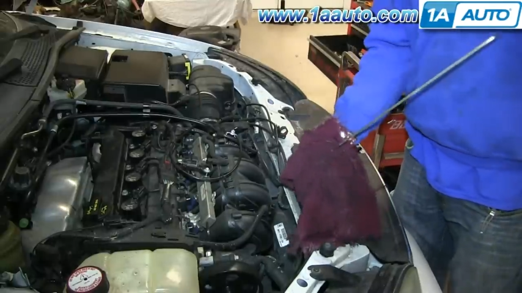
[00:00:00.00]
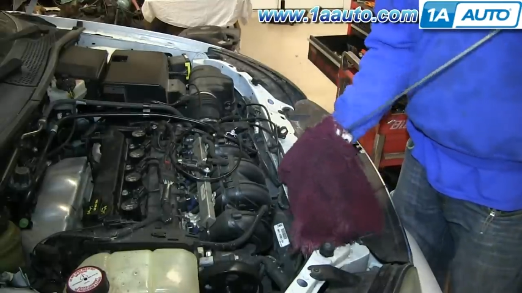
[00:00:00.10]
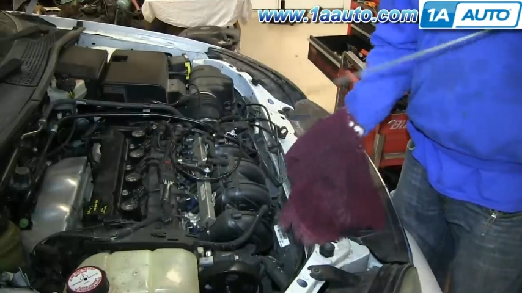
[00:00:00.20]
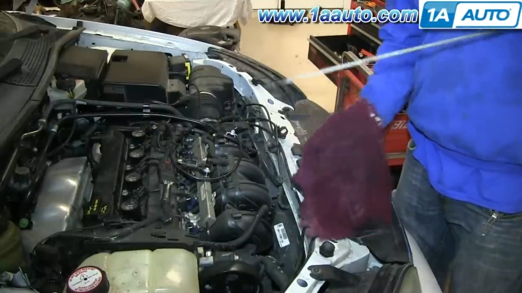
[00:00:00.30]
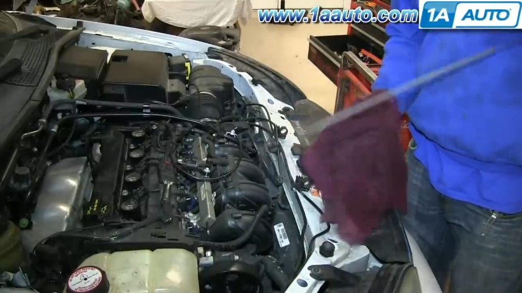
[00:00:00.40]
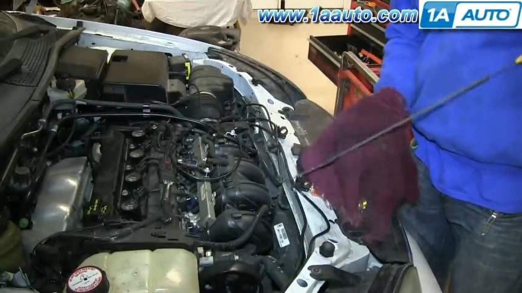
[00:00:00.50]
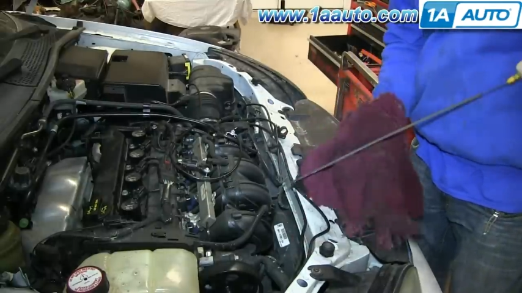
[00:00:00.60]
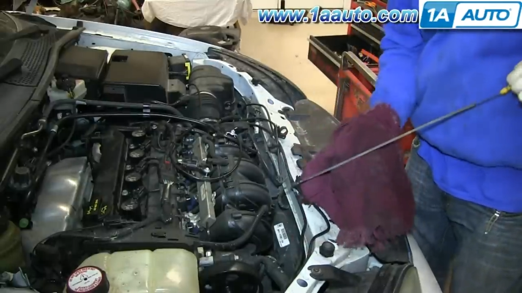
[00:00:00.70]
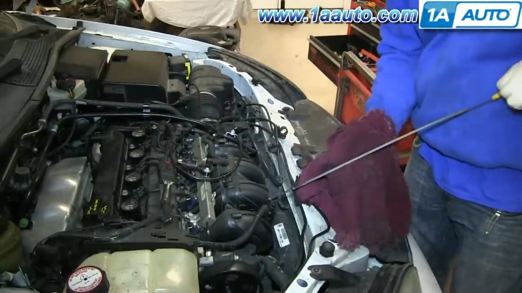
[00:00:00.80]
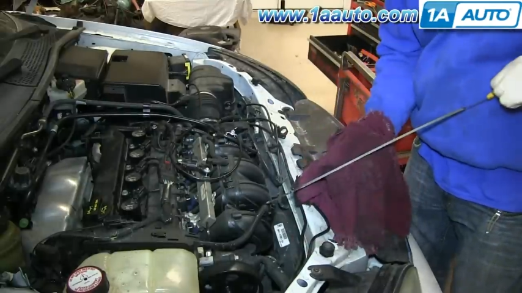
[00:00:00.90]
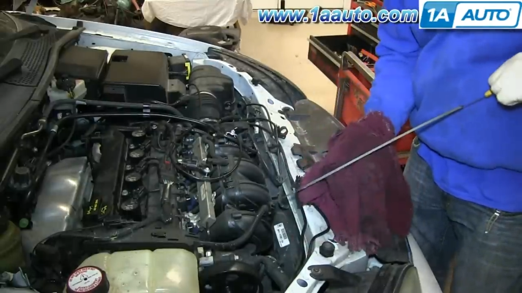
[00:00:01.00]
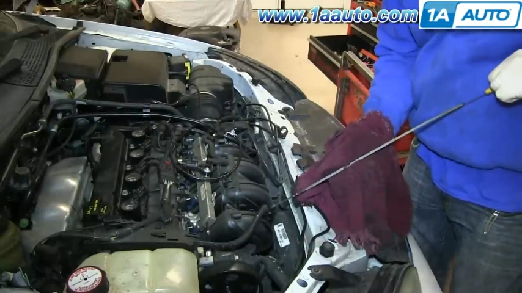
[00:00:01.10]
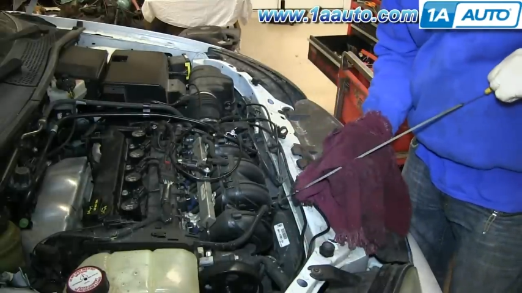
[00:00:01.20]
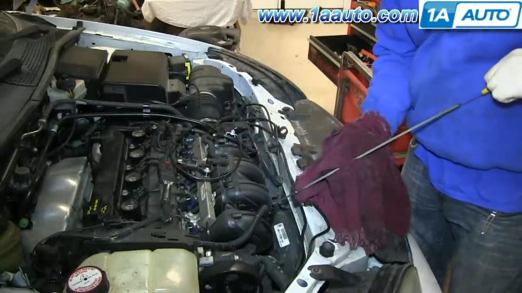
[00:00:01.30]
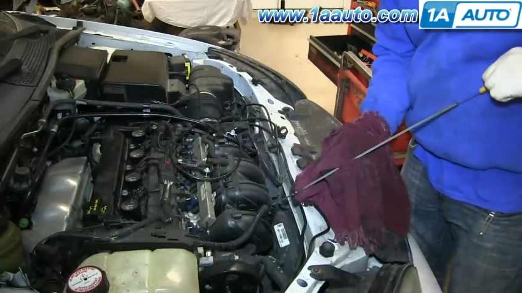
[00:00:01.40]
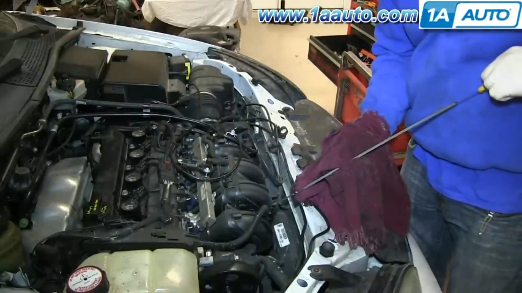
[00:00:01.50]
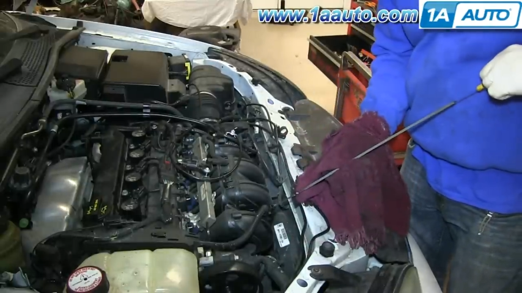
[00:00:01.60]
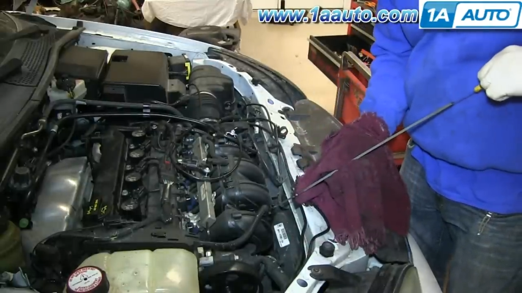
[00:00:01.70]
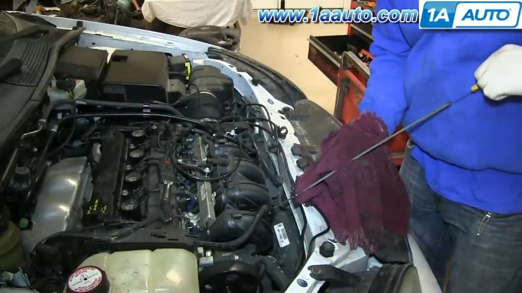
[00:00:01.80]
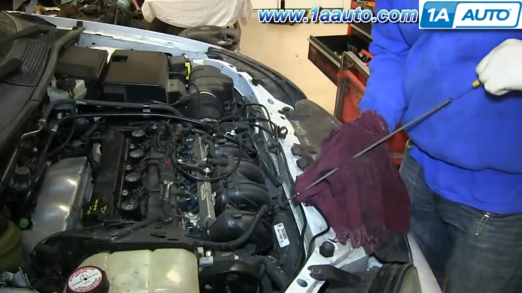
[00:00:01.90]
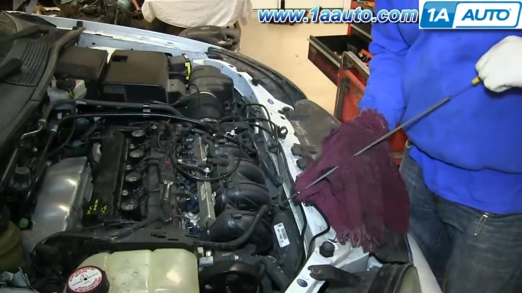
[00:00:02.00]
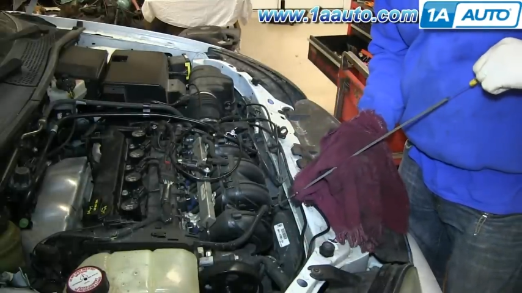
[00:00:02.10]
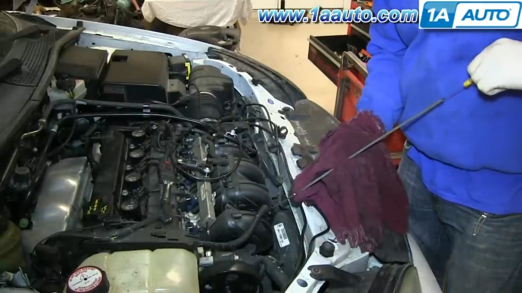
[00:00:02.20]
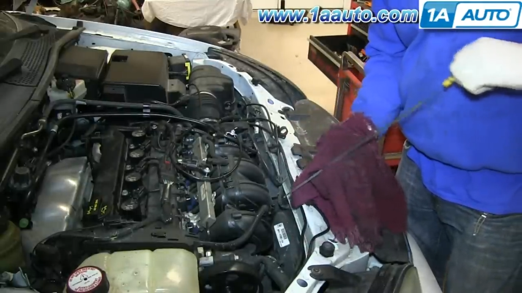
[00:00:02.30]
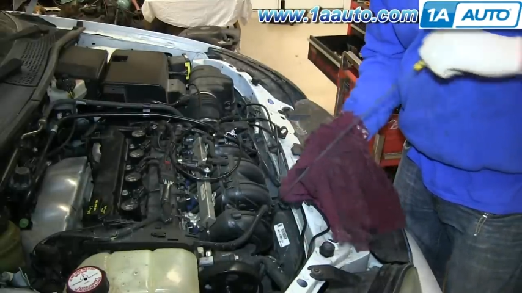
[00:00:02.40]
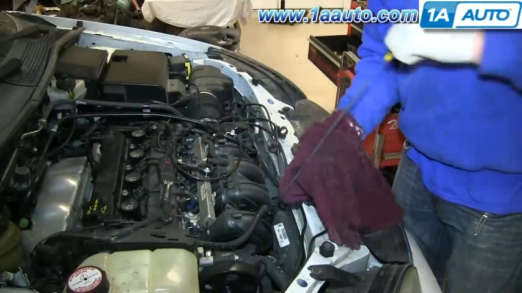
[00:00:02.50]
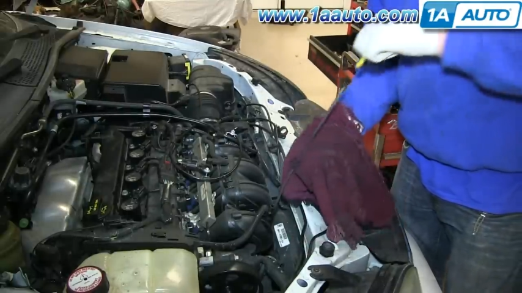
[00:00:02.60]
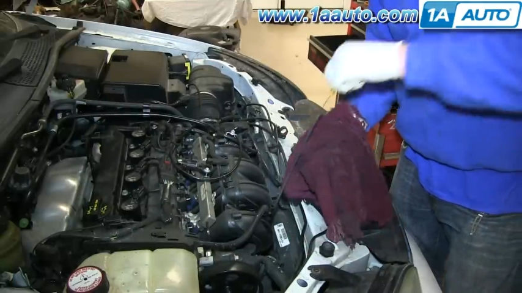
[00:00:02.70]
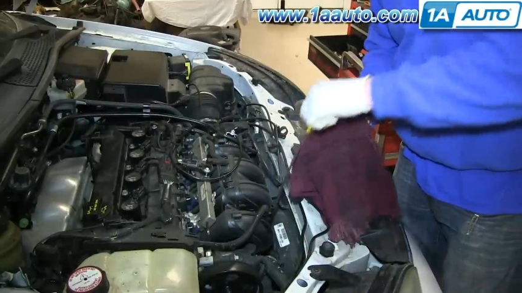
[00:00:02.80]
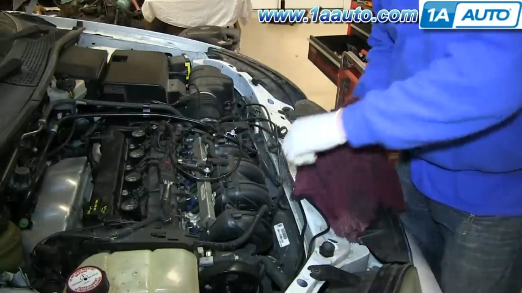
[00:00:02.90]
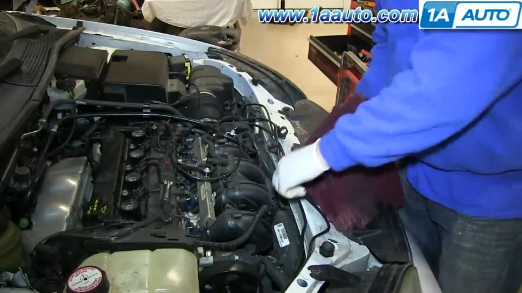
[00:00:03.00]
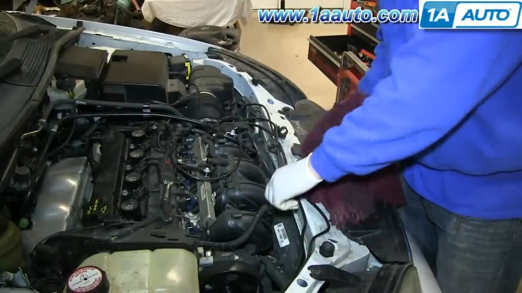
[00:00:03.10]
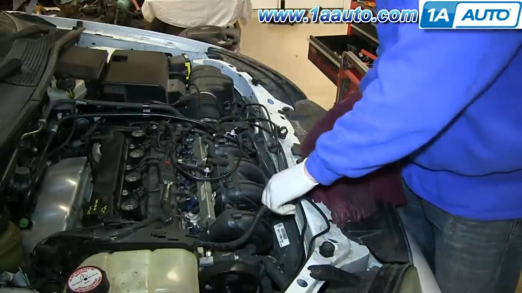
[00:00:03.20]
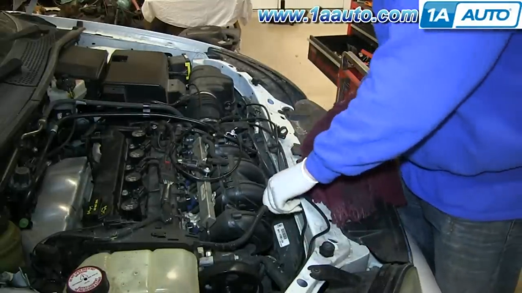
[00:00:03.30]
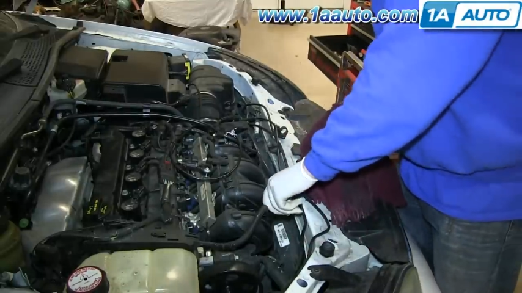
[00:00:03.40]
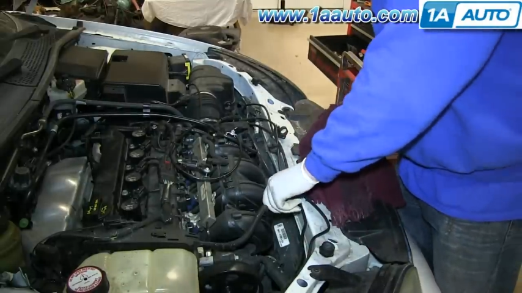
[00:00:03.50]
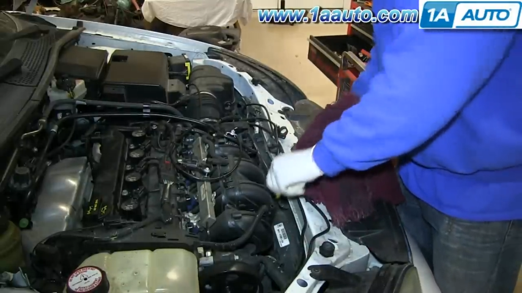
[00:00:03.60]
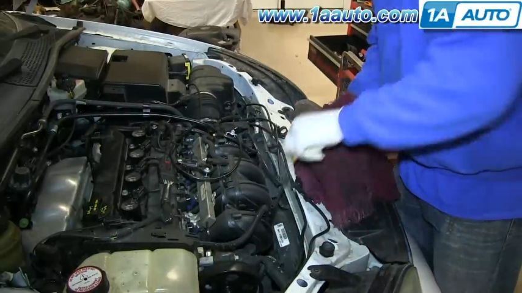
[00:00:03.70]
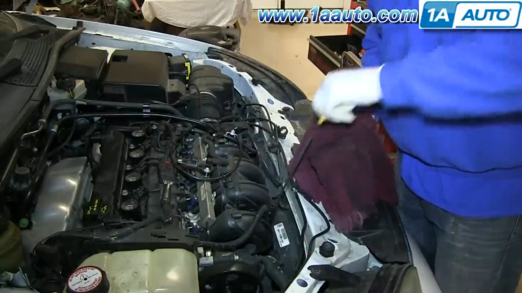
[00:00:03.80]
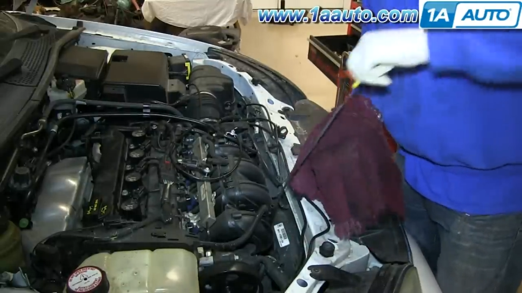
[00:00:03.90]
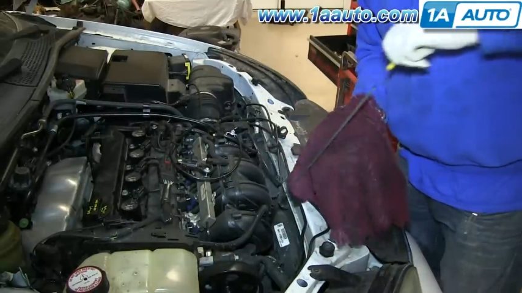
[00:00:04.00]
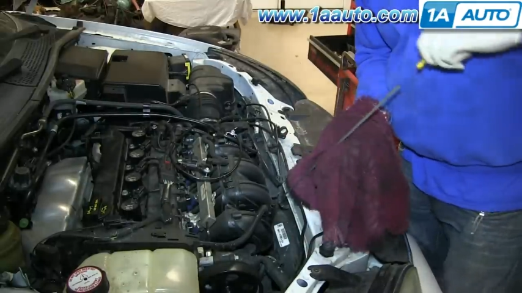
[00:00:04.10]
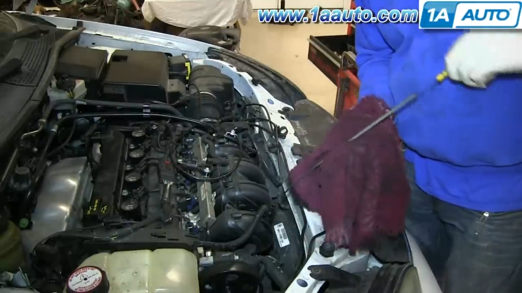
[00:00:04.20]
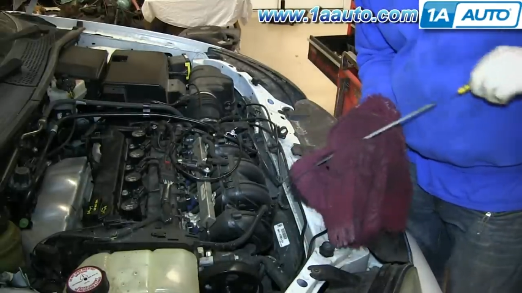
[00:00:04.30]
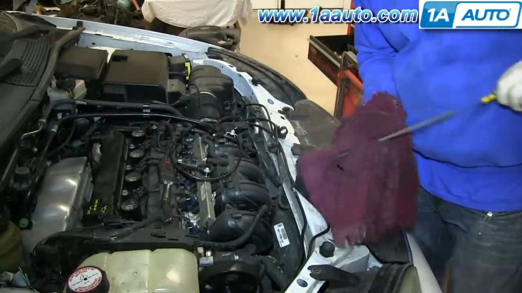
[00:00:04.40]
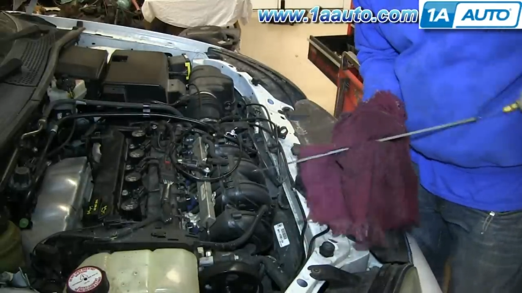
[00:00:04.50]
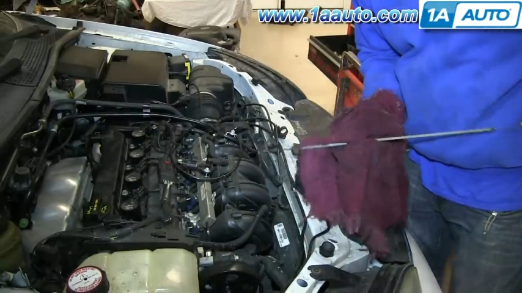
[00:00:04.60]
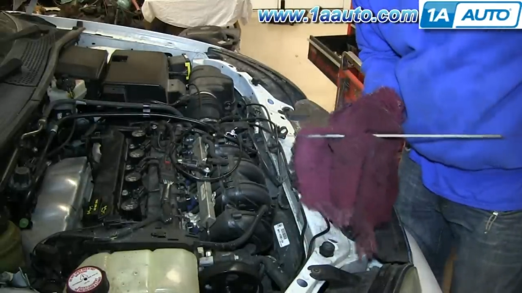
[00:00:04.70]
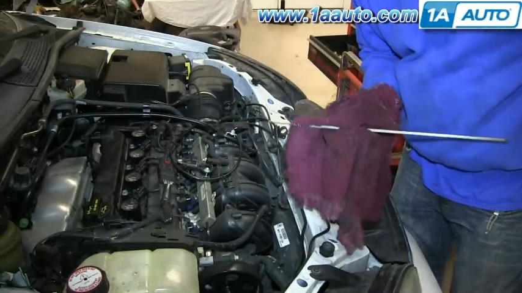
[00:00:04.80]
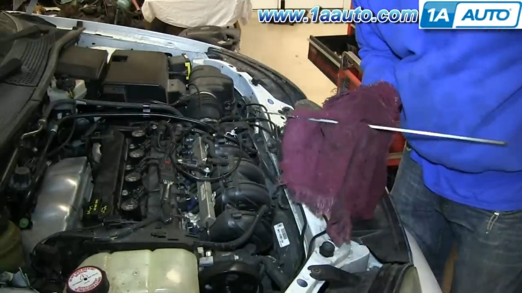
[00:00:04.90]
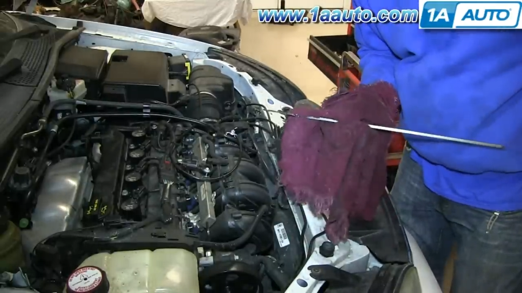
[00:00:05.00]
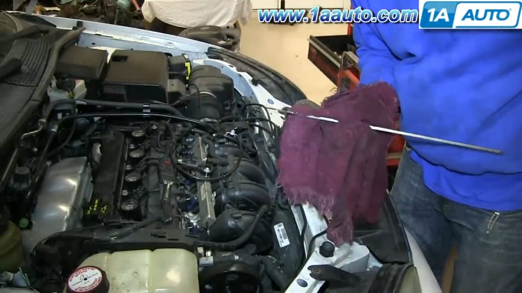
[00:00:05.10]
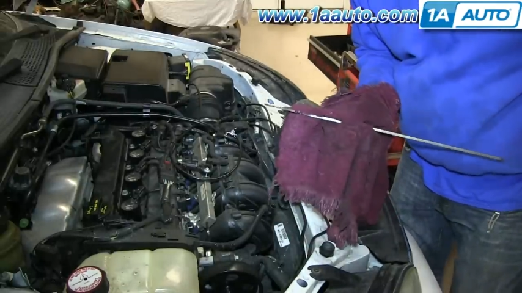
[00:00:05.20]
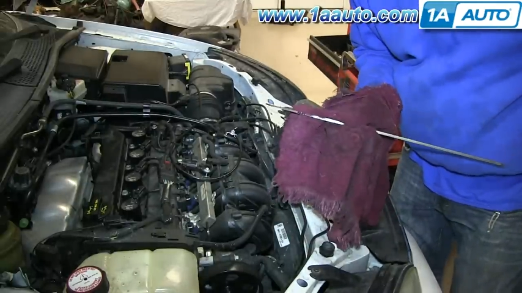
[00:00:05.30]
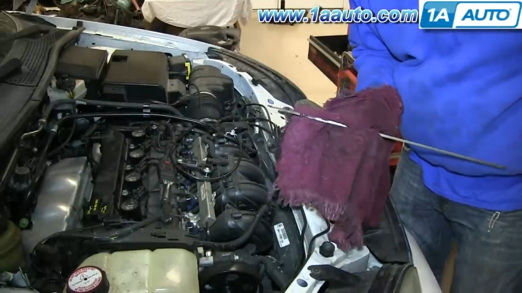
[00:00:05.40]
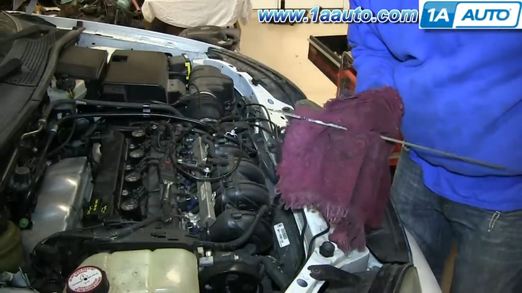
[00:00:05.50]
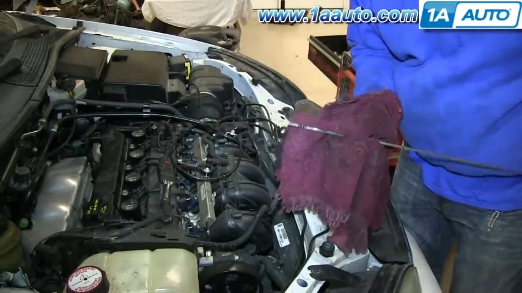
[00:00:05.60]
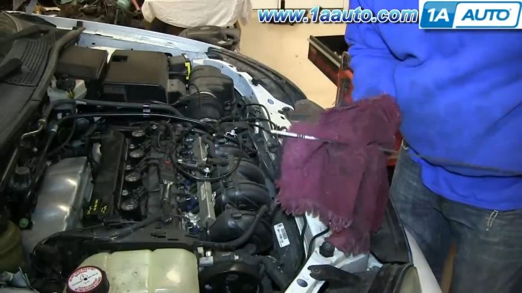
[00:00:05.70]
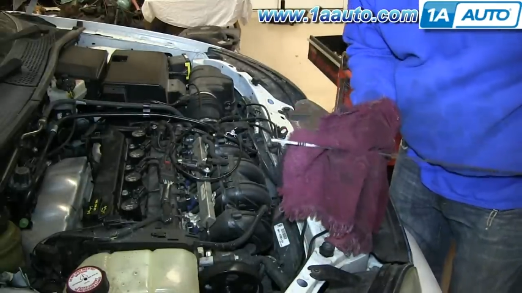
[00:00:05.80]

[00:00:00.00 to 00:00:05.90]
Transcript: [unreadable: no face in view]